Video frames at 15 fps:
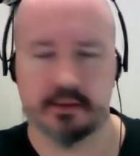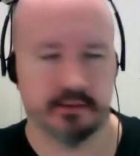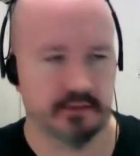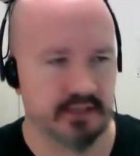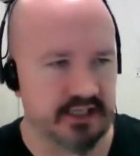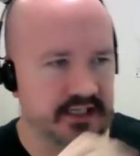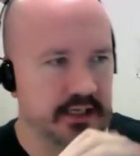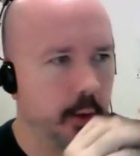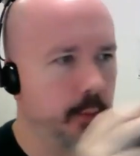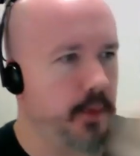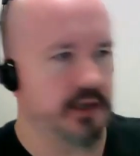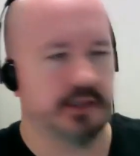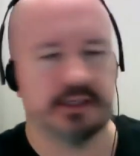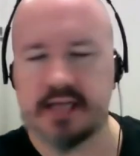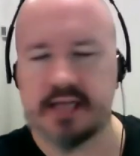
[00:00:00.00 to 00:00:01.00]
There's so
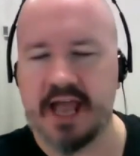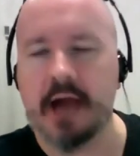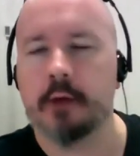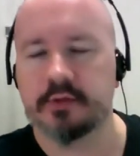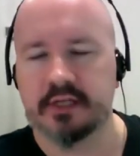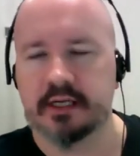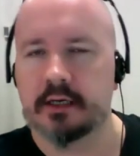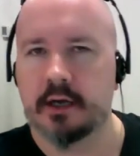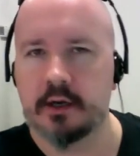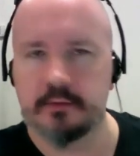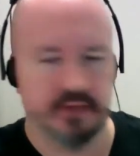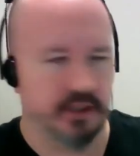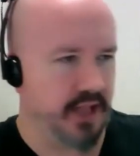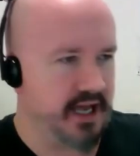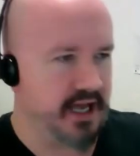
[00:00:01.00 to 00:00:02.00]
much out there
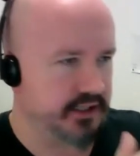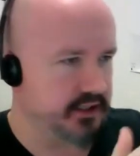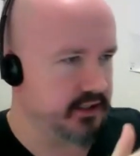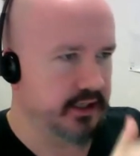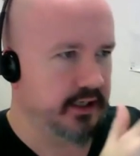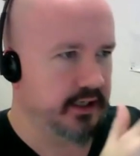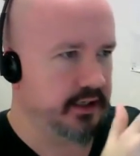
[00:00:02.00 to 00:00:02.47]
over the last